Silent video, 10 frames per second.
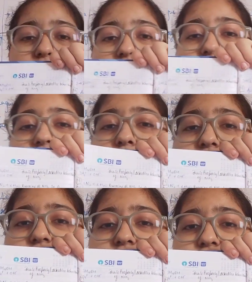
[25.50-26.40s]
So I have
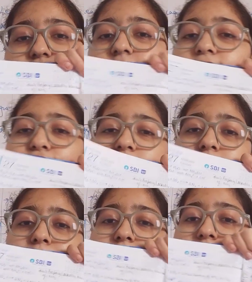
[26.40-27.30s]
equation sheets. I have
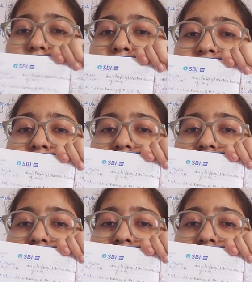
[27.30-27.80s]
made